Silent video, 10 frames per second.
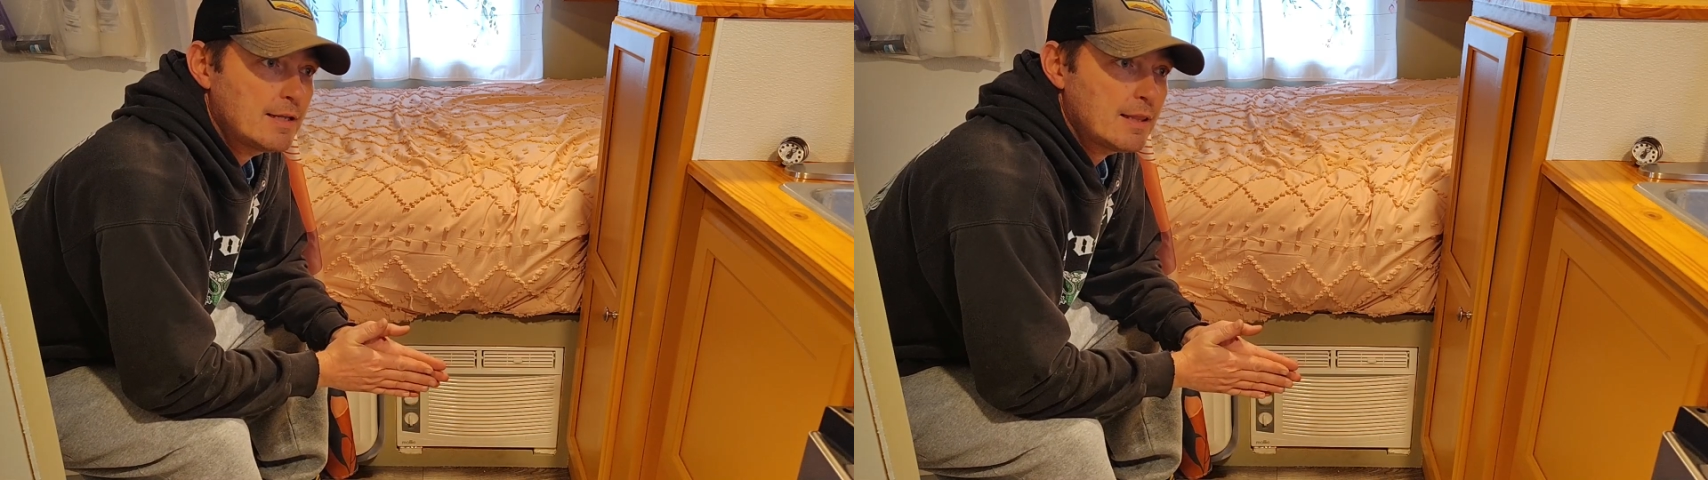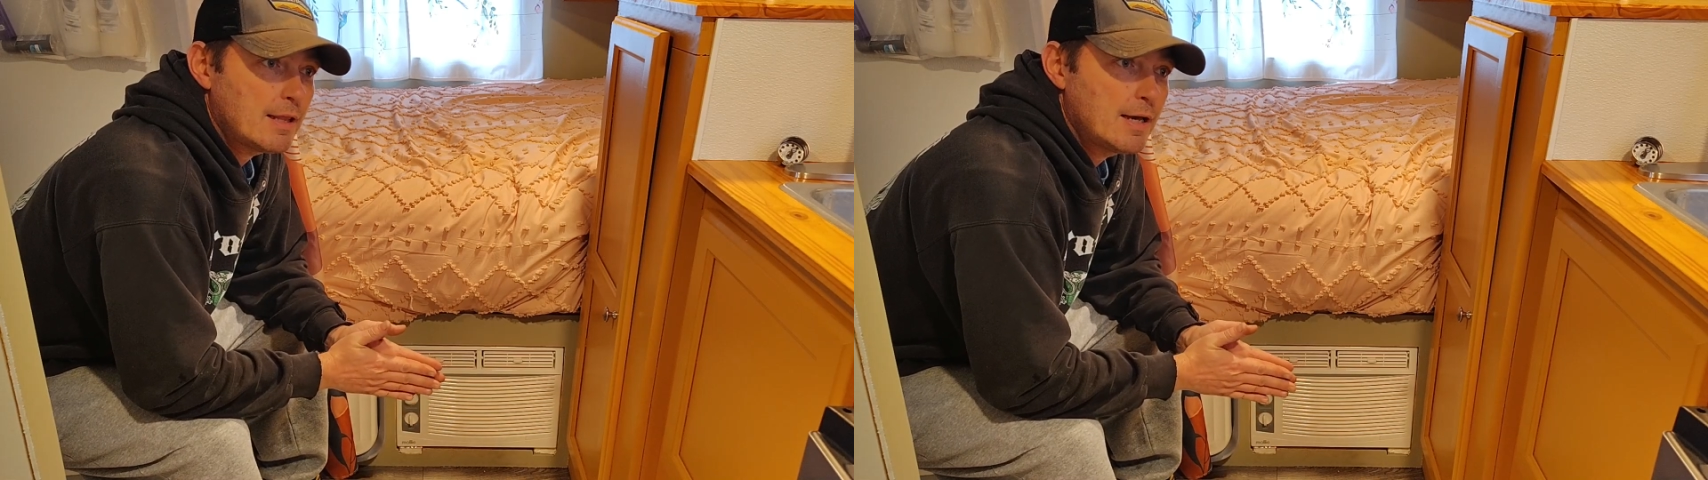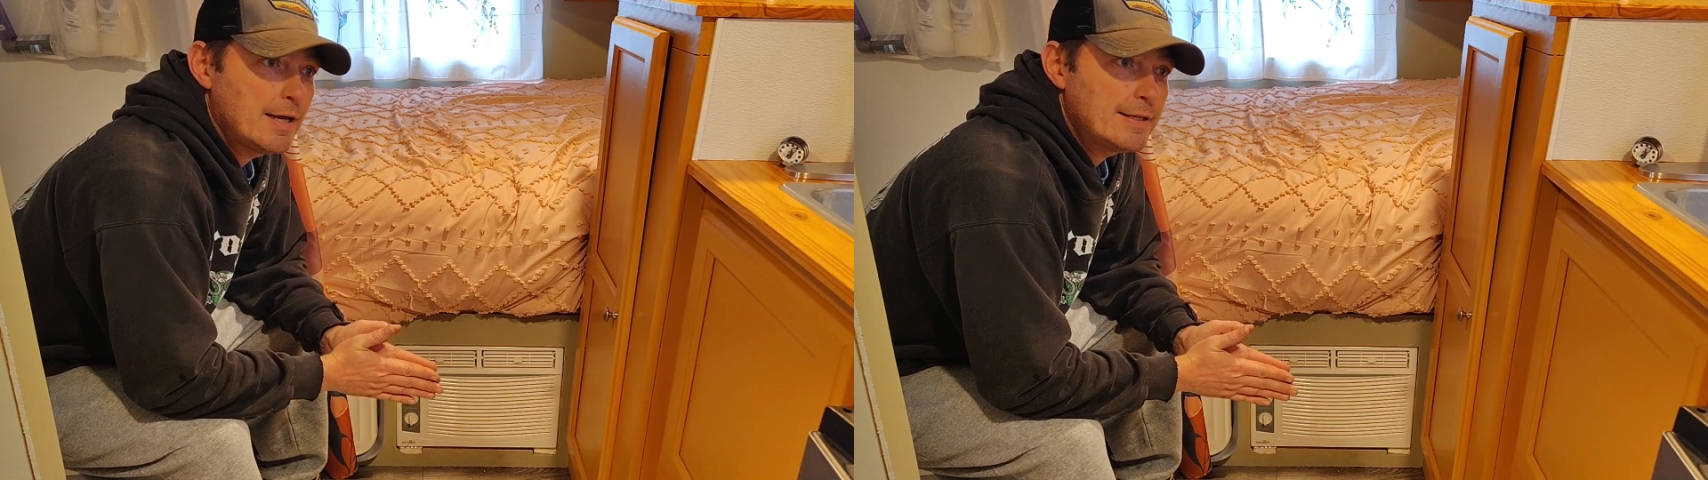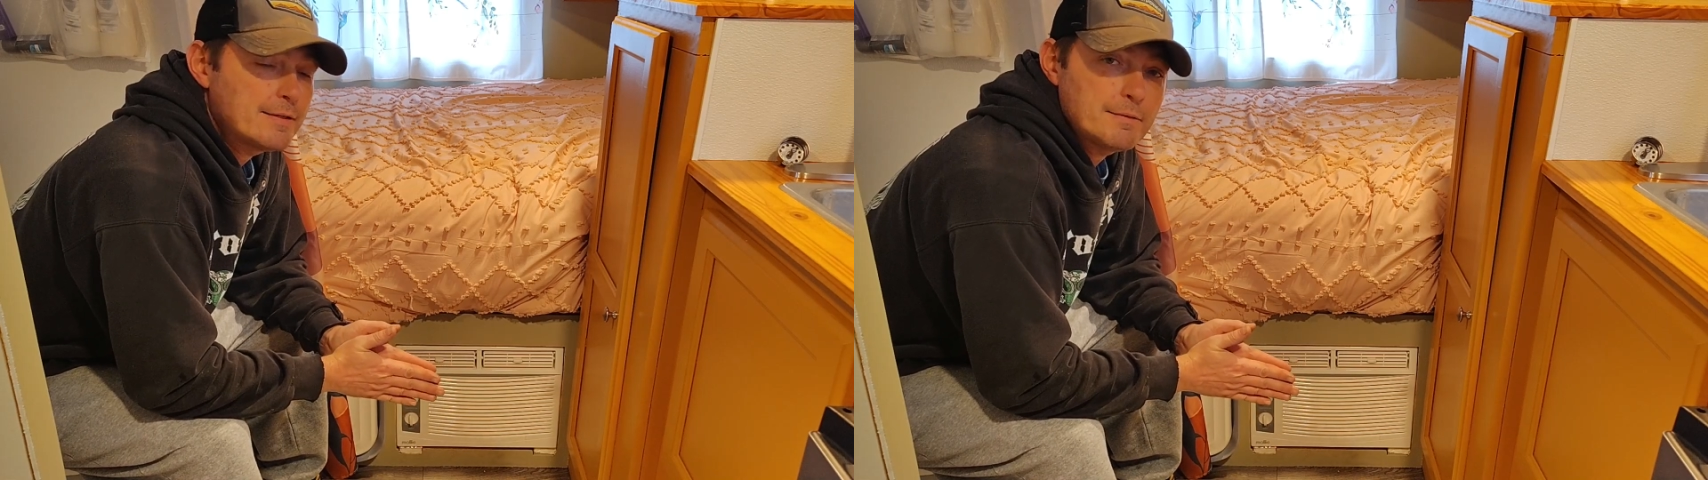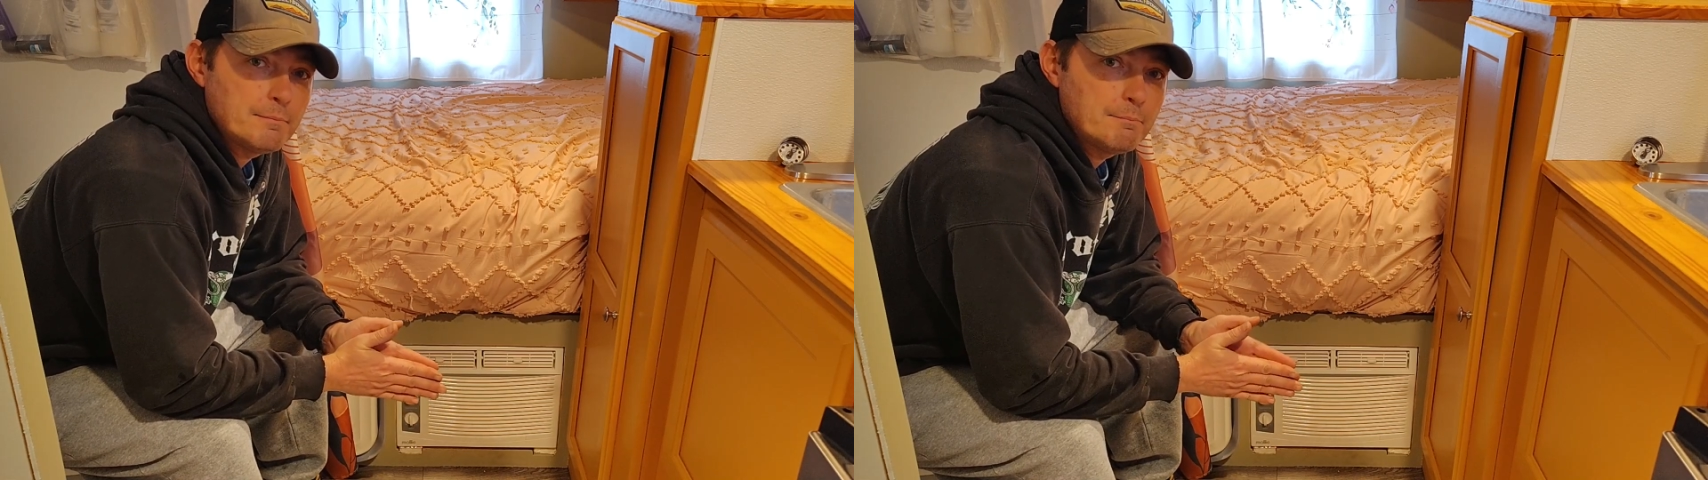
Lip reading: like